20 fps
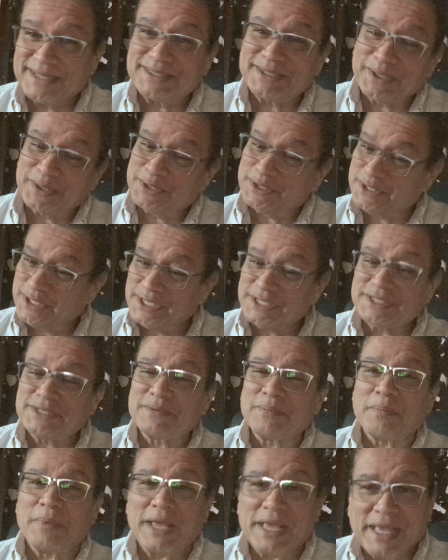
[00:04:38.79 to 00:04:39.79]
So
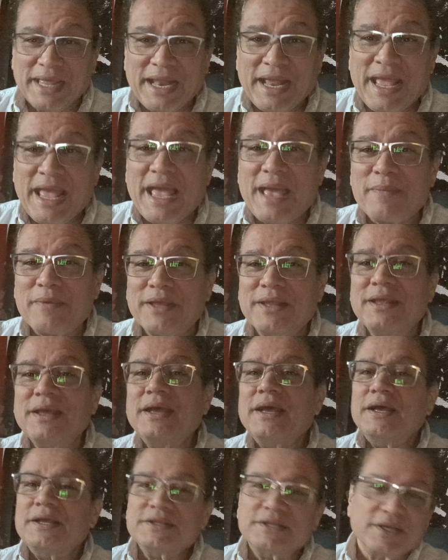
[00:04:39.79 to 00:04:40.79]
just make it a habit
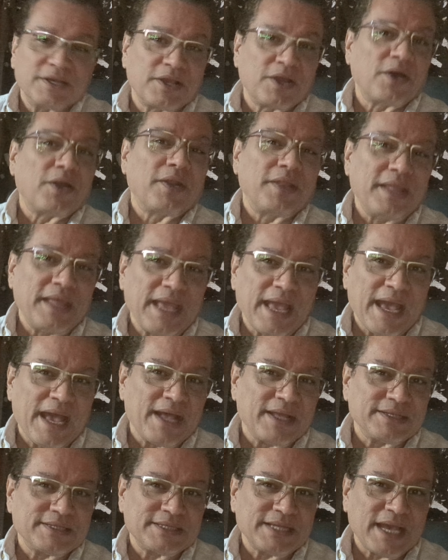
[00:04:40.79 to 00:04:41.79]
to cut on the
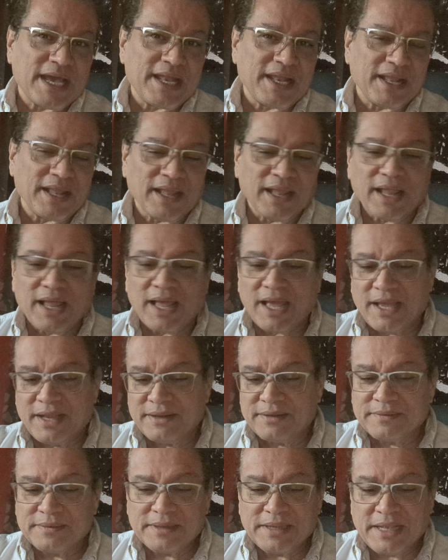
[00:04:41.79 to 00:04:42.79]
outside of the line,
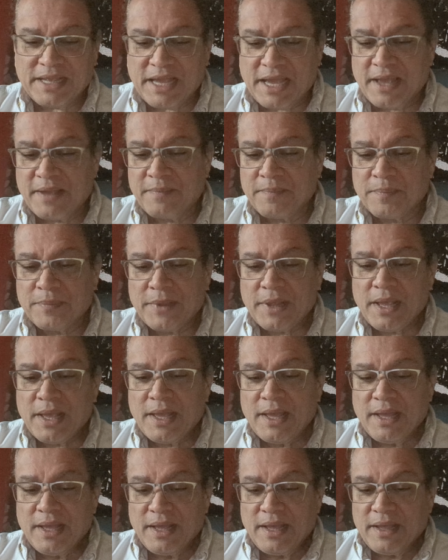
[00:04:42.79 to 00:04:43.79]
okay?
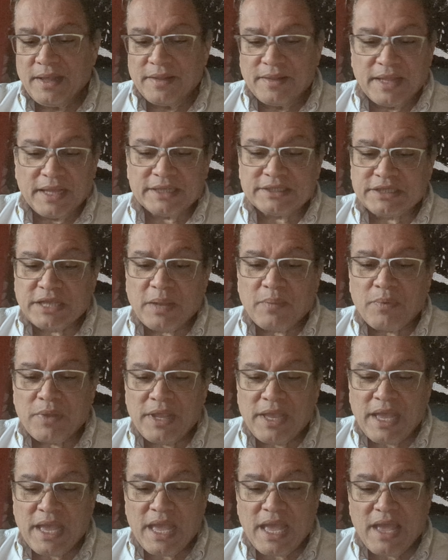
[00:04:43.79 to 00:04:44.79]
Next up
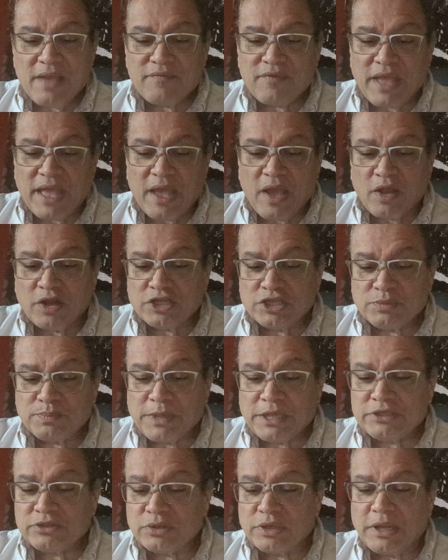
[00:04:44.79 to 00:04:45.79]
we have our
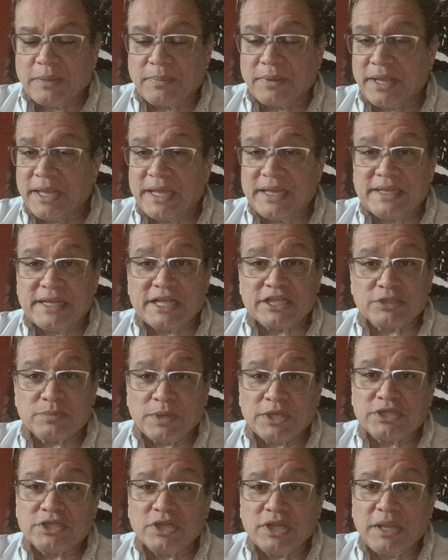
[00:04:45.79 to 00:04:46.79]
specialty blades. Now
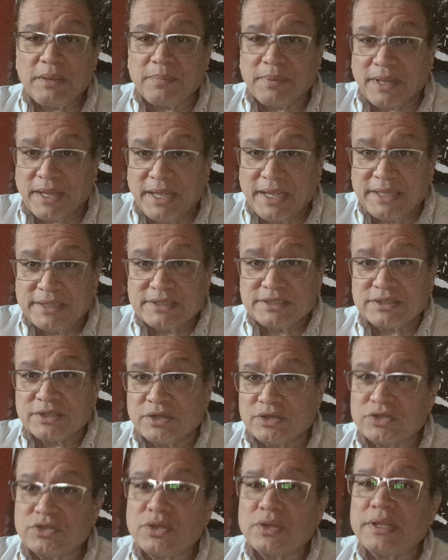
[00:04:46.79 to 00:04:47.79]
specialty blades,
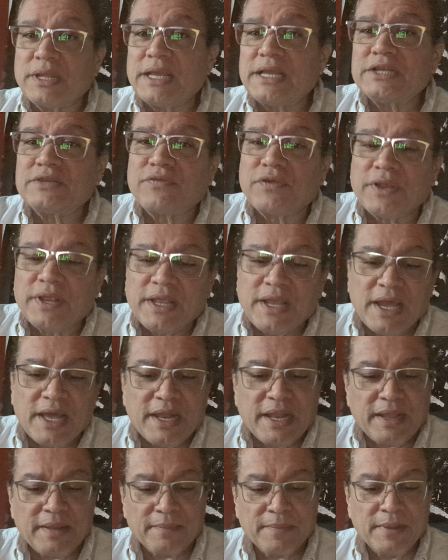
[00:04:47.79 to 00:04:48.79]
those are things for
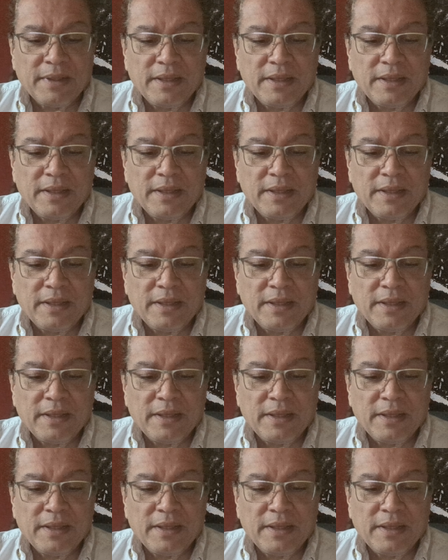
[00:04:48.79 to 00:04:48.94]
cutting.